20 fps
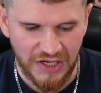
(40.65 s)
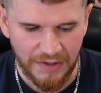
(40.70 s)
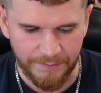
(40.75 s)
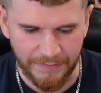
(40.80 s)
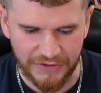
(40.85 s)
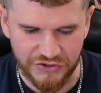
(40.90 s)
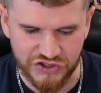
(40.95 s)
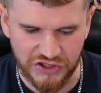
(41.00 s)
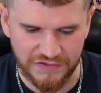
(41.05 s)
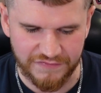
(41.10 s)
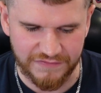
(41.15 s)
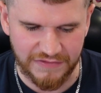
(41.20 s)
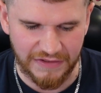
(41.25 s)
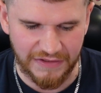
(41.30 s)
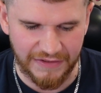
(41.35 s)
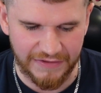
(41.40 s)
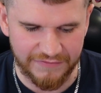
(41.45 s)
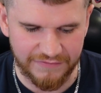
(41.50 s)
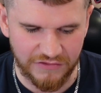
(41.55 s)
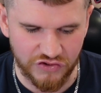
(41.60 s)
Manchester
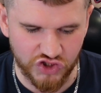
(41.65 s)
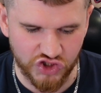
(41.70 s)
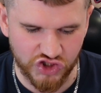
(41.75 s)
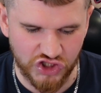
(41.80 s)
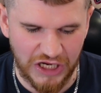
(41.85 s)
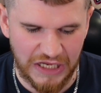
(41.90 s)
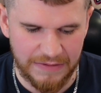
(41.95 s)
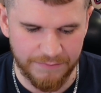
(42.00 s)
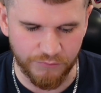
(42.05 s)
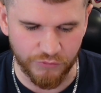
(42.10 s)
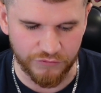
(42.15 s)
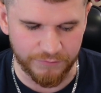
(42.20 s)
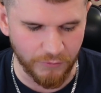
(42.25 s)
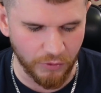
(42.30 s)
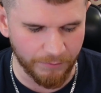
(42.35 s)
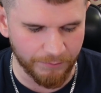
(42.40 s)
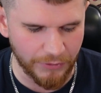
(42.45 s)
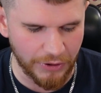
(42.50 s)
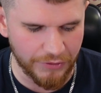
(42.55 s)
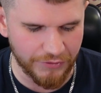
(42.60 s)
United's shape was more
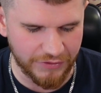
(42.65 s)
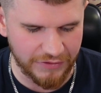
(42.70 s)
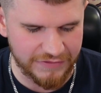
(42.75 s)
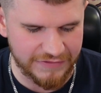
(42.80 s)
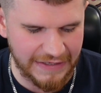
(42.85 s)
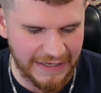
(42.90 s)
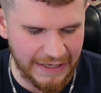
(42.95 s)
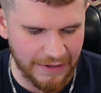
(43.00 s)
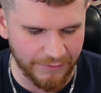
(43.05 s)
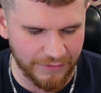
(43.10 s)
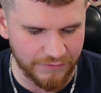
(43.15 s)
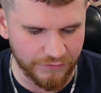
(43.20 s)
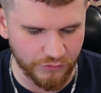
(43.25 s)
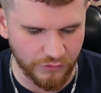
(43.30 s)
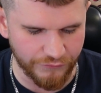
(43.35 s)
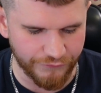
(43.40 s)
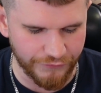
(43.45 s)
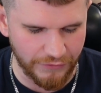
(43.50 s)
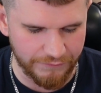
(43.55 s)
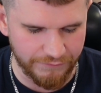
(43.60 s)
broken down into
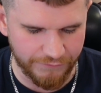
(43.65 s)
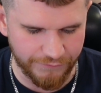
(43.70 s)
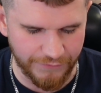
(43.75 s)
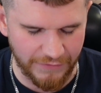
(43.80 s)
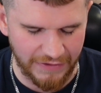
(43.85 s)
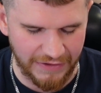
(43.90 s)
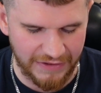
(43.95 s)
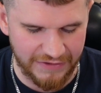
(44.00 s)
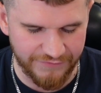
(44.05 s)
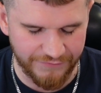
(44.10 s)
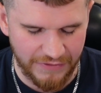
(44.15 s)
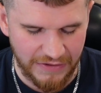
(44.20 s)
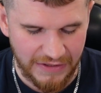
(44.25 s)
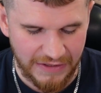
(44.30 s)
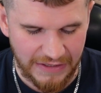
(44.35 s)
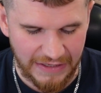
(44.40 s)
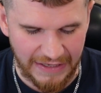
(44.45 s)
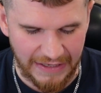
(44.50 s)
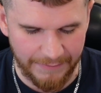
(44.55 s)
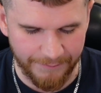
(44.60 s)
a front five
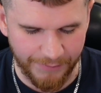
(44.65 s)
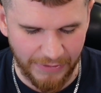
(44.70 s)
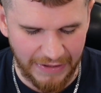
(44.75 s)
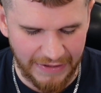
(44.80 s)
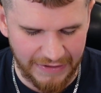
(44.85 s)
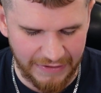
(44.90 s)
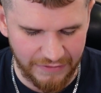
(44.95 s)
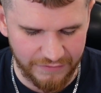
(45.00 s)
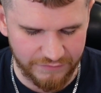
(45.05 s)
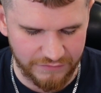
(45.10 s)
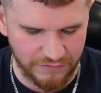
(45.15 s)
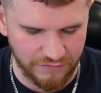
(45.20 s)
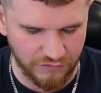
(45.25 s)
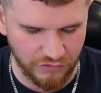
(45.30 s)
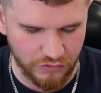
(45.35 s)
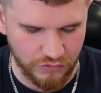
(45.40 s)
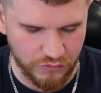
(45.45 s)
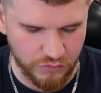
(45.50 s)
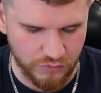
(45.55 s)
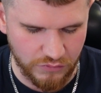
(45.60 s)
players, the
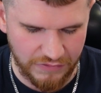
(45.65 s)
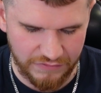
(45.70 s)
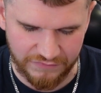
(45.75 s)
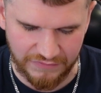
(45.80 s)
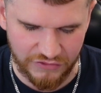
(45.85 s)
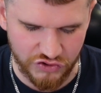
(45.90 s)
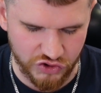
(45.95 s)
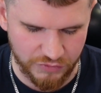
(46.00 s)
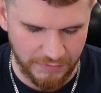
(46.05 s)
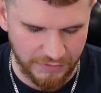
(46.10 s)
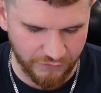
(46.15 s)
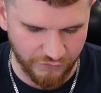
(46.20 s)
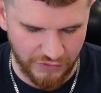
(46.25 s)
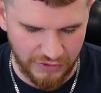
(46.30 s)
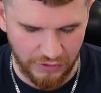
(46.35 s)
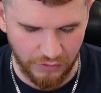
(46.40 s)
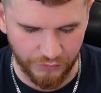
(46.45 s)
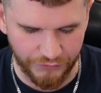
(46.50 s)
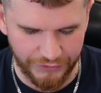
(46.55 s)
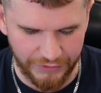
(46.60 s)
two central
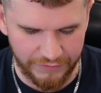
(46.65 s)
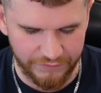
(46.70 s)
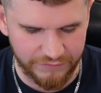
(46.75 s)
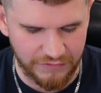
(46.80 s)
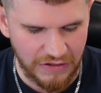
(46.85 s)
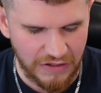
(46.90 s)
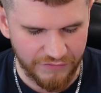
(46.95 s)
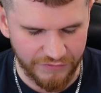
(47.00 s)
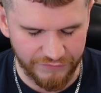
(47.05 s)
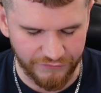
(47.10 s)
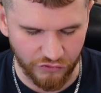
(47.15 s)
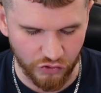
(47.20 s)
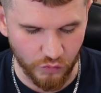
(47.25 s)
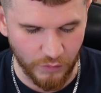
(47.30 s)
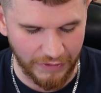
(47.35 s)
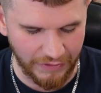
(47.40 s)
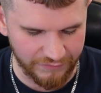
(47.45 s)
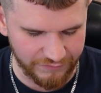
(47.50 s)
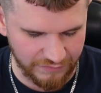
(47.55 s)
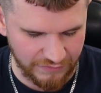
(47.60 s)
midfielders, the two
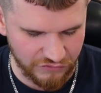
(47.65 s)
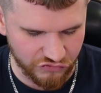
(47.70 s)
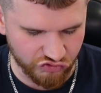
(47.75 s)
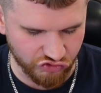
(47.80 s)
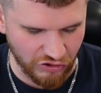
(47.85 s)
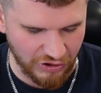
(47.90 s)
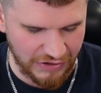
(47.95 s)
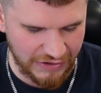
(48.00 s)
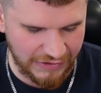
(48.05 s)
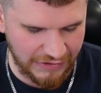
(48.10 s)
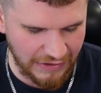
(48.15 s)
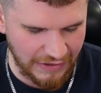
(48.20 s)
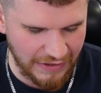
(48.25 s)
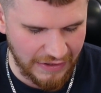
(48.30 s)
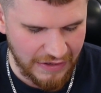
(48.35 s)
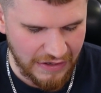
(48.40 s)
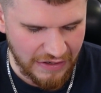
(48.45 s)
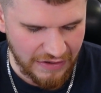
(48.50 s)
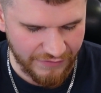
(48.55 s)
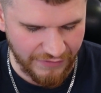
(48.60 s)
wingers and the striker,
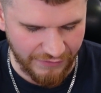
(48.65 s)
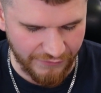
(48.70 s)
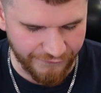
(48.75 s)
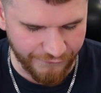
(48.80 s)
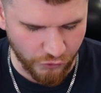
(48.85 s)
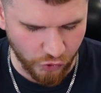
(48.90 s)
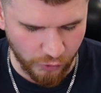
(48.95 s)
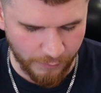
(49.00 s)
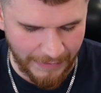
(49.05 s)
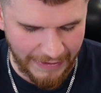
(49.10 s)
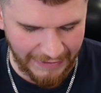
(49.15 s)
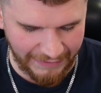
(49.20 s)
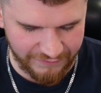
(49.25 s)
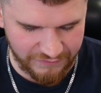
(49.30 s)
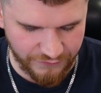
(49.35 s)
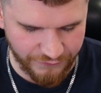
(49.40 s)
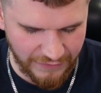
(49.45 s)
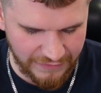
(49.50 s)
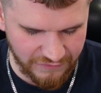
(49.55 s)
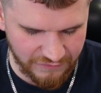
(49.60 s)
and then the fullbacks,
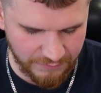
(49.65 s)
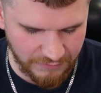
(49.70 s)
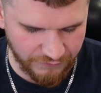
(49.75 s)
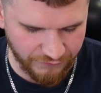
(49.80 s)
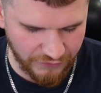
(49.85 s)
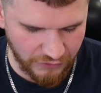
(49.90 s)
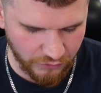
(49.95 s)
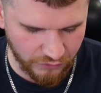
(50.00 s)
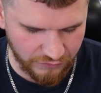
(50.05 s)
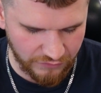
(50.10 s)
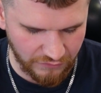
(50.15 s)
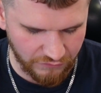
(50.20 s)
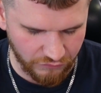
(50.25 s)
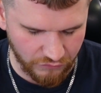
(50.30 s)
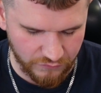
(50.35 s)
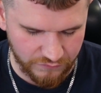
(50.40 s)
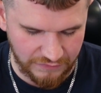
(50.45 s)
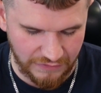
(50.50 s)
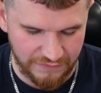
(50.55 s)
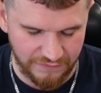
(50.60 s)
defensive midfielder, the
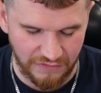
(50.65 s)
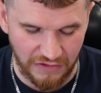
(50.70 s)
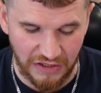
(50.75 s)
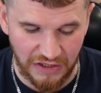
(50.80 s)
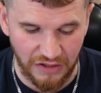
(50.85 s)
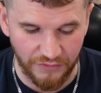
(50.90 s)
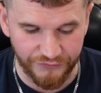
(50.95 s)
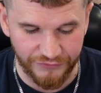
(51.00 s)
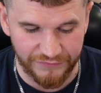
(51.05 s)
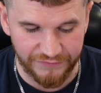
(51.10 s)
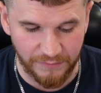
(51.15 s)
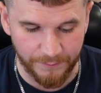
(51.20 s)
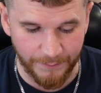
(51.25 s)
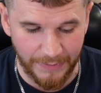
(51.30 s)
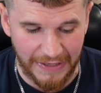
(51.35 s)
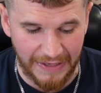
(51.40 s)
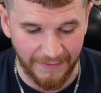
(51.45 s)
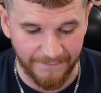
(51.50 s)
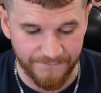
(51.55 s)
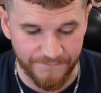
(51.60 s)
two centre-halves as the
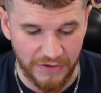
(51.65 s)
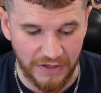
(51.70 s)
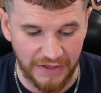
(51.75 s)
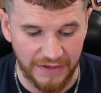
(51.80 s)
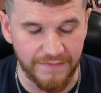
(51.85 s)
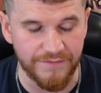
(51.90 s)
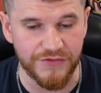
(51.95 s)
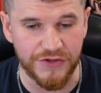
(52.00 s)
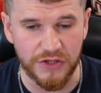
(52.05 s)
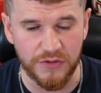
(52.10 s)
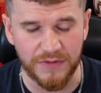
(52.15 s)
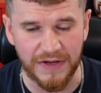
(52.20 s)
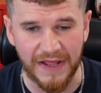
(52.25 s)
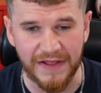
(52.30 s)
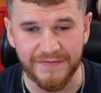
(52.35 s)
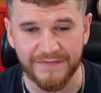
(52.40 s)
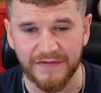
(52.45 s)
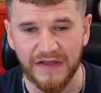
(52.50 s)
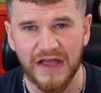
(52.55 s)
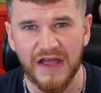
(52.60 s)
back five unit.